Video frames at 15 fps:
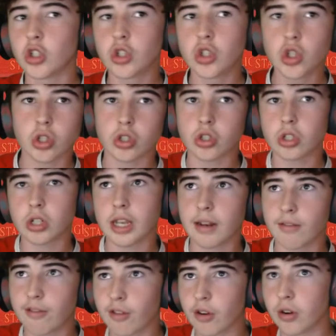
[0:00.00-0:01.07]
just in
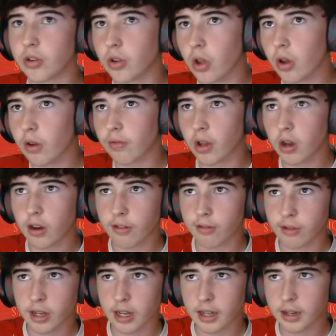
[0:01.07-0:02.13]
front of the
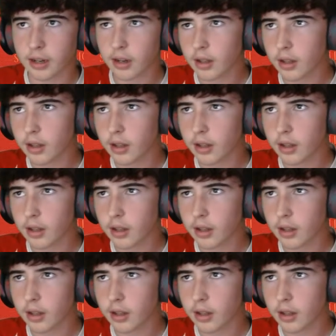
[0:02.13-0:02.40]
halfway line.